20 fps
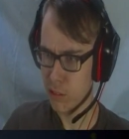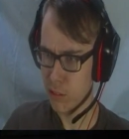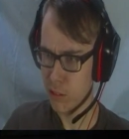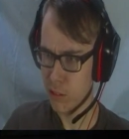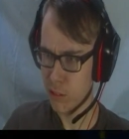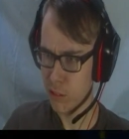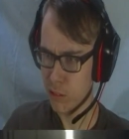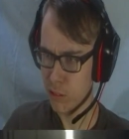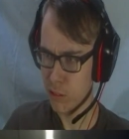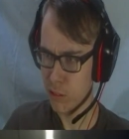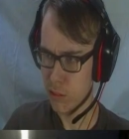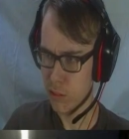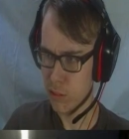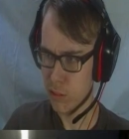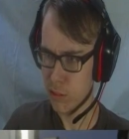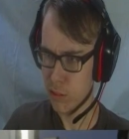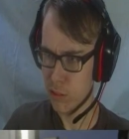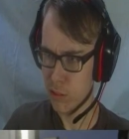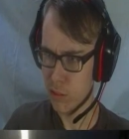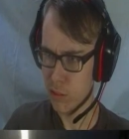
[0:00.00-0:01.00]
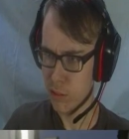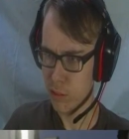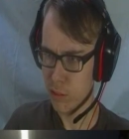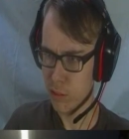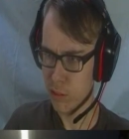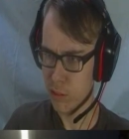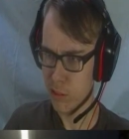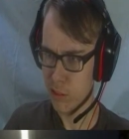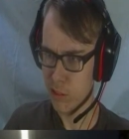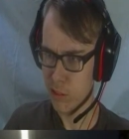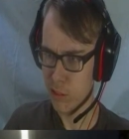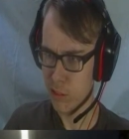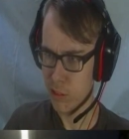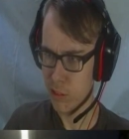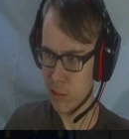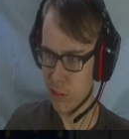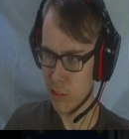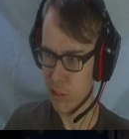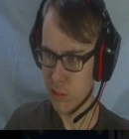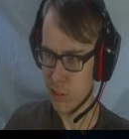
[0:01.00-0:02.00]

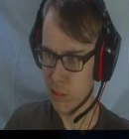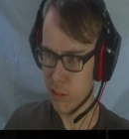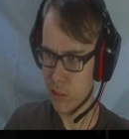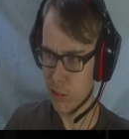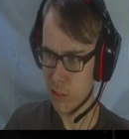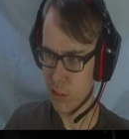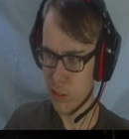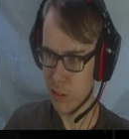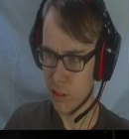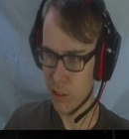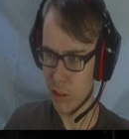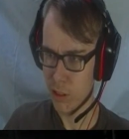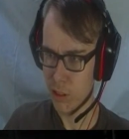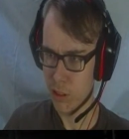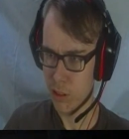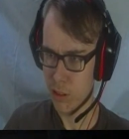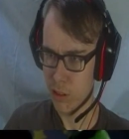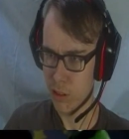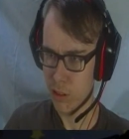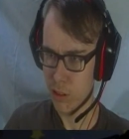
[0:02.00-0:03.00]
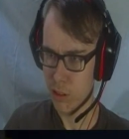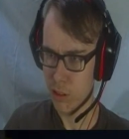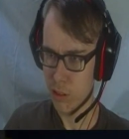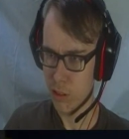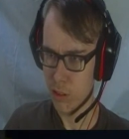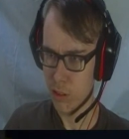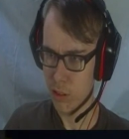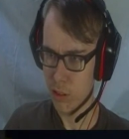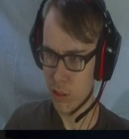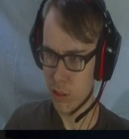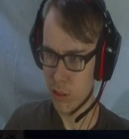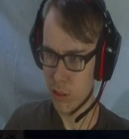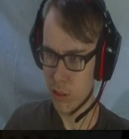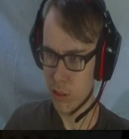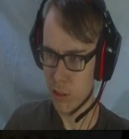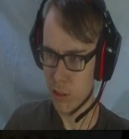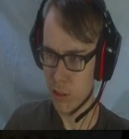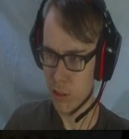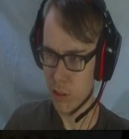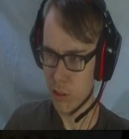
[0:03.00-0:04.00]

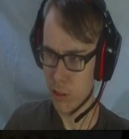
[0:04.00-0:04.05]
[no speech]